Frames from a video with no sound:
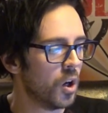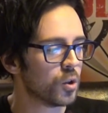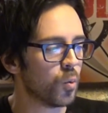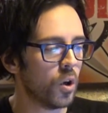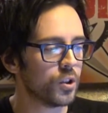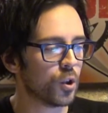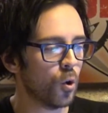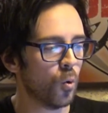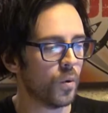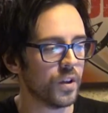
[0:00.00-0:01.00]
So what is the
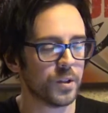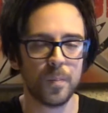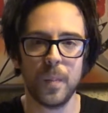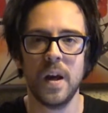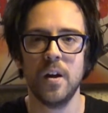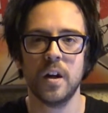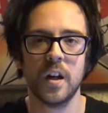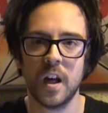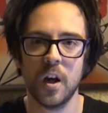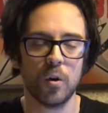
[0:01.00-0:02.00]
goal with this
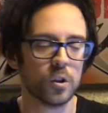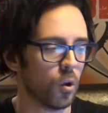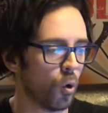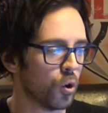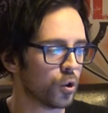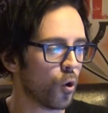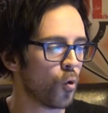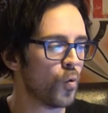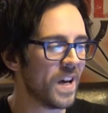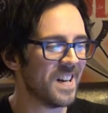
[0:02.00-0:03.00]
Chaos Lord?
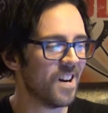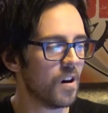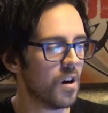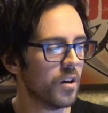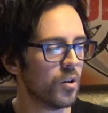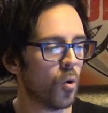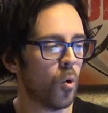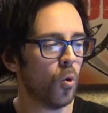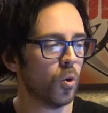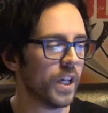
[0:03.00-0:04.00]
Rain
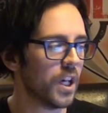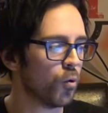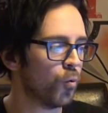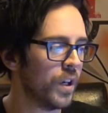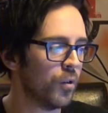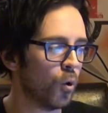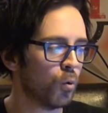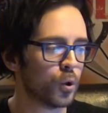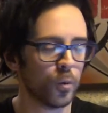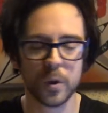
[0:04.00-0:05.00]
unholy
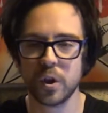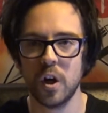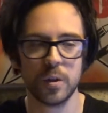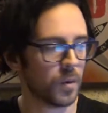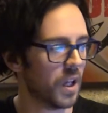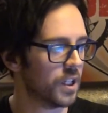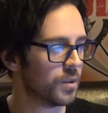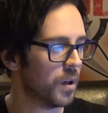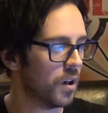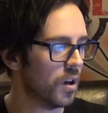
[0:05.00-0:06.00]
reroll supercharged
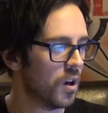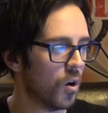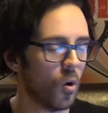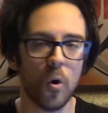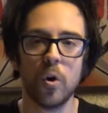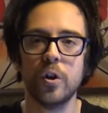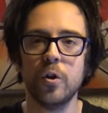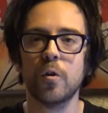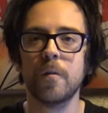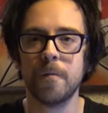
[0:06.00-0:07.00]
plasma on
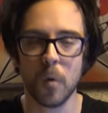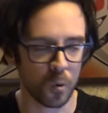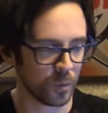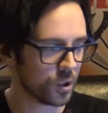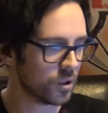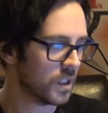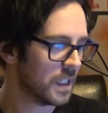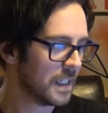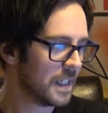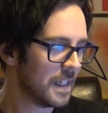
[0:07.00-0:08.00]
your foes.
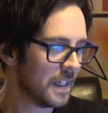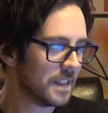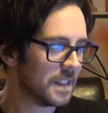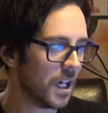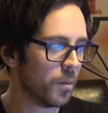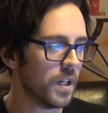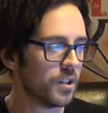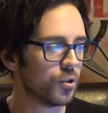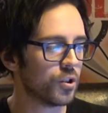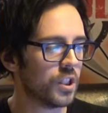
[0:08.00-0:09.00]

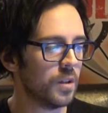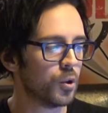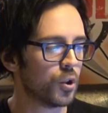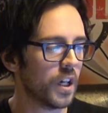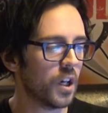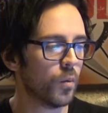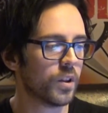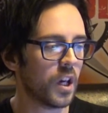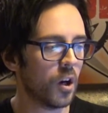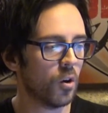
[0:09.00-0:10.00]
Terminator's deep striking
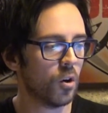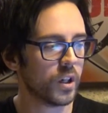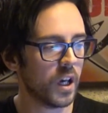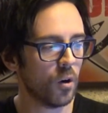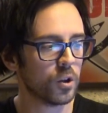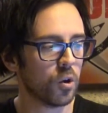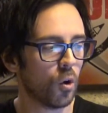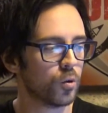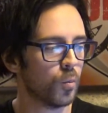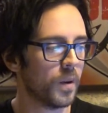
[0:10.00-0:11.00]
with Chaos
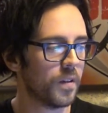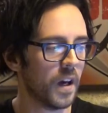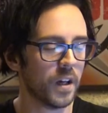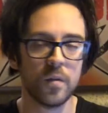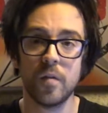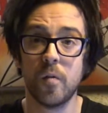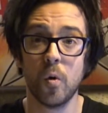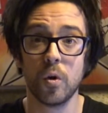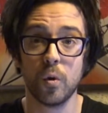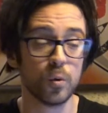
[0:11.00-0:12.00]
Lord will be thankful
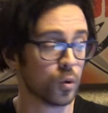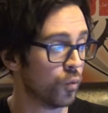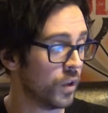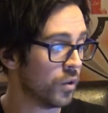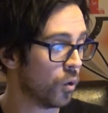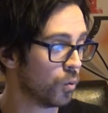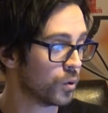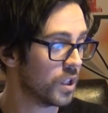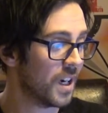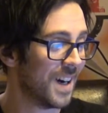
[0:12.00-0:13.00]
for those
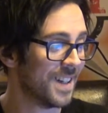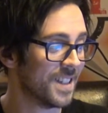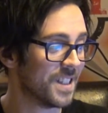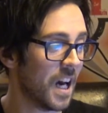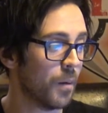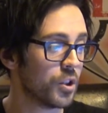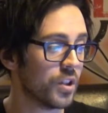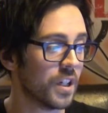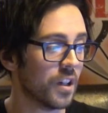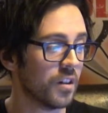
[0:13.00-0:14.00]
rerolls and the damage
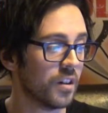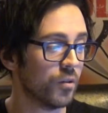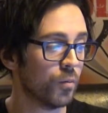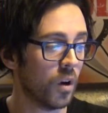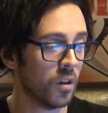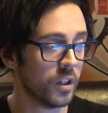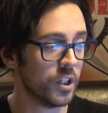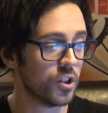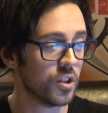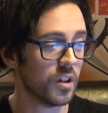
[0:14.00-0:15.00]
they can
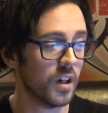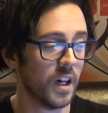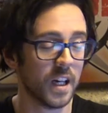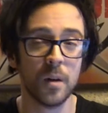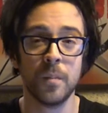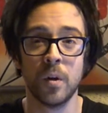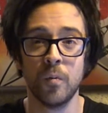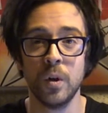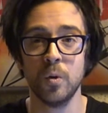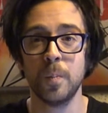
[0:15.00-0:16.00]
unleash uh, can be a
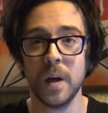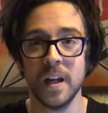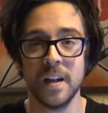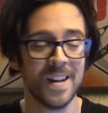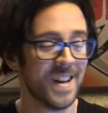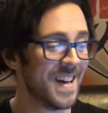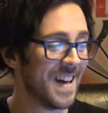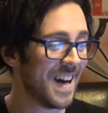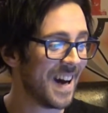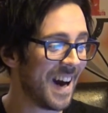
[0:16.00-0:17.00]
real pain.
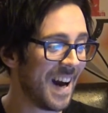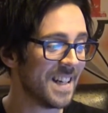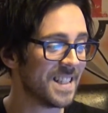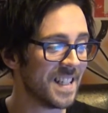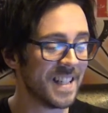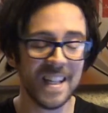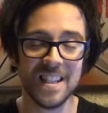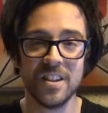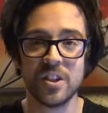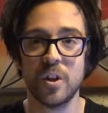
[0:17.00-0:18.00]
Add in
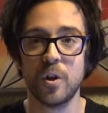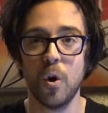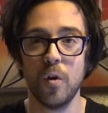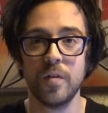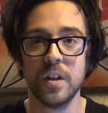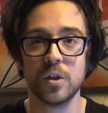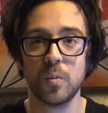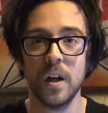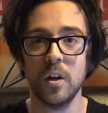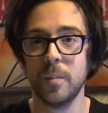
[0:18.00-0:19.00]
Endless Cacophony as
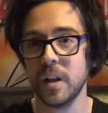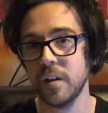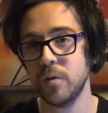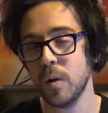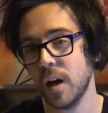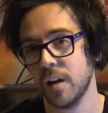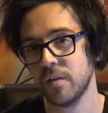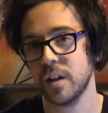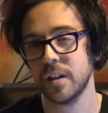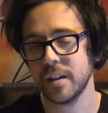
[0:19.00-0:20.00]
well, I mean like if you
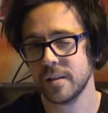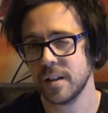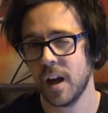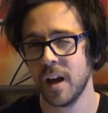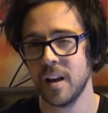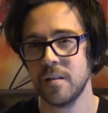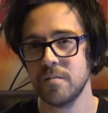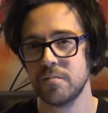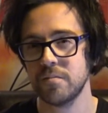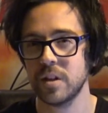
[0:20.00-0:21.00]
have like
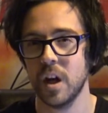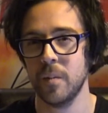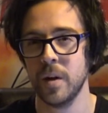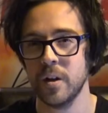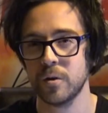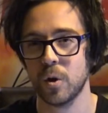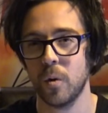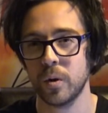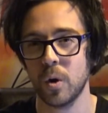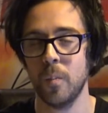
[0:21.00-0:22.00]
10 Terminators
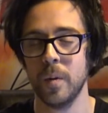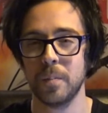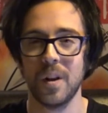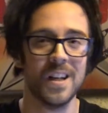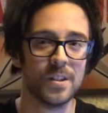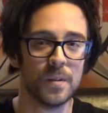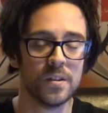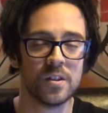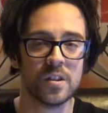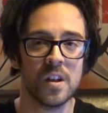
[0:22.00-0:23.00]
all with combi
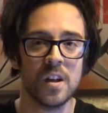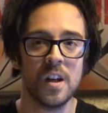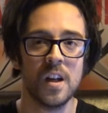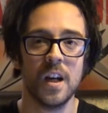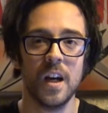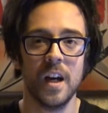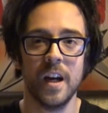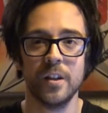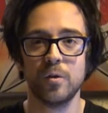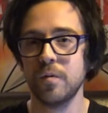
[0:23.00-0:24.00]
plasmas,
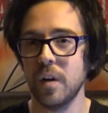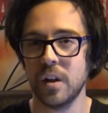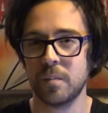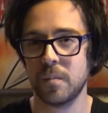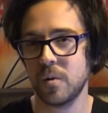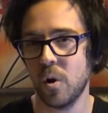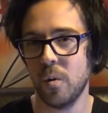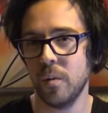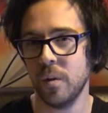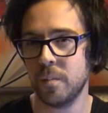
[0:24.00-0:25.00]
uh, don't fire
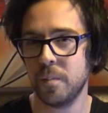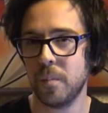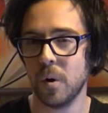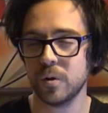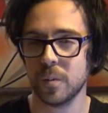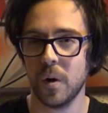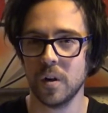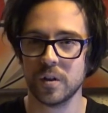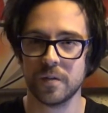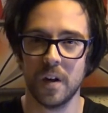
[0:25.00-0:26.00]
the, the bolt
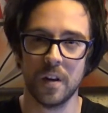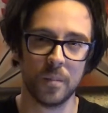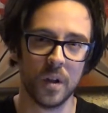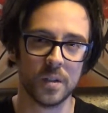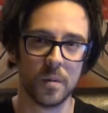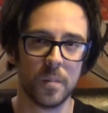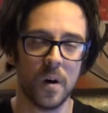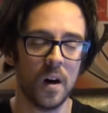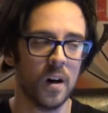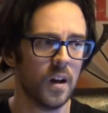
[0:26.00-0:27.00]
apart, just fire the plasma
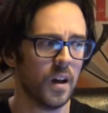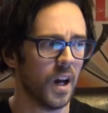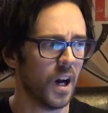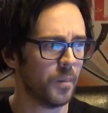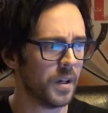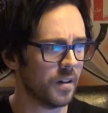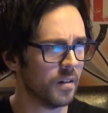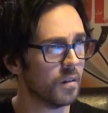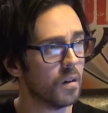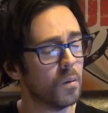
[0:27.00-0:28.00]
apart I
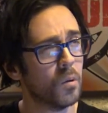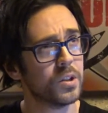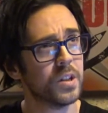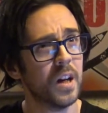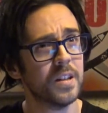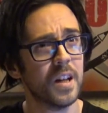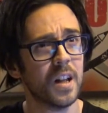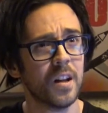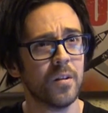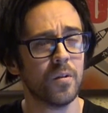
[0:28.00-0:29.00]
mean, what's that? Is
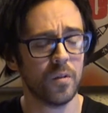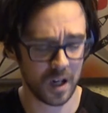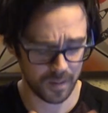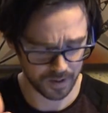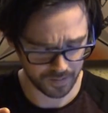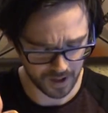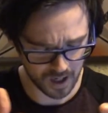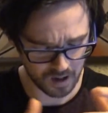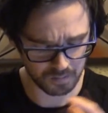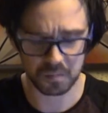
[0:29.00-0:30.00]
that like rapid
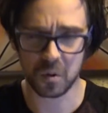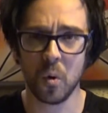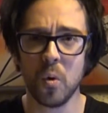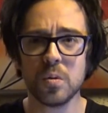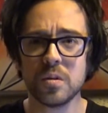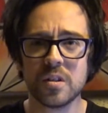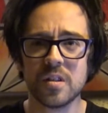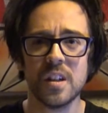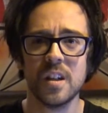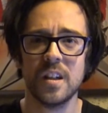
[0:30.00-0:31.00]
fire
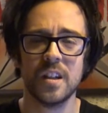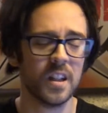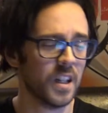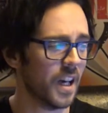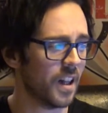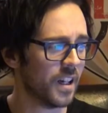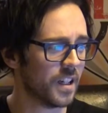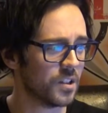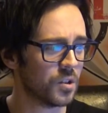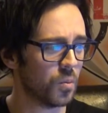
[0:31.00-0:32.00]
loads? You're gonna get
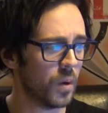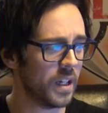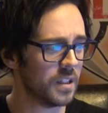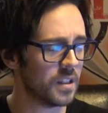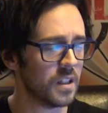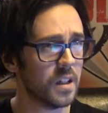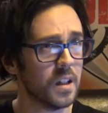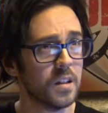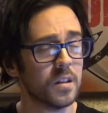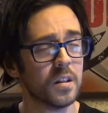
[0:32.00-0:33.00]
like
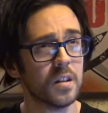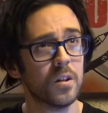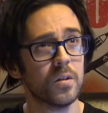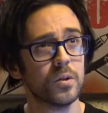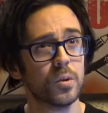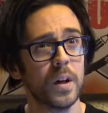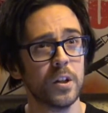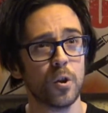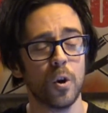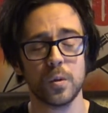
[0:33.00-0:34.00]
20, da, da, da, 20
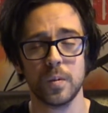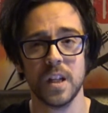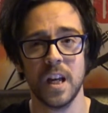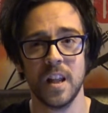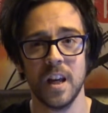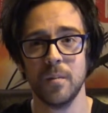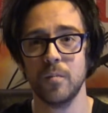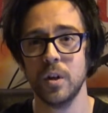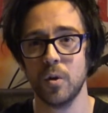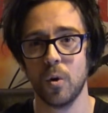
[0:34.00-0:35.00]
shots of 10 of them,
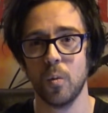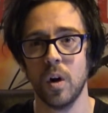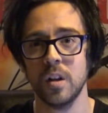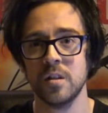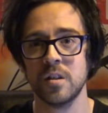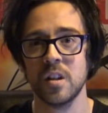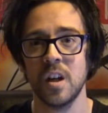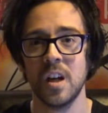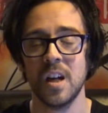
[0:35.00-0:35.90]
reroll the ones.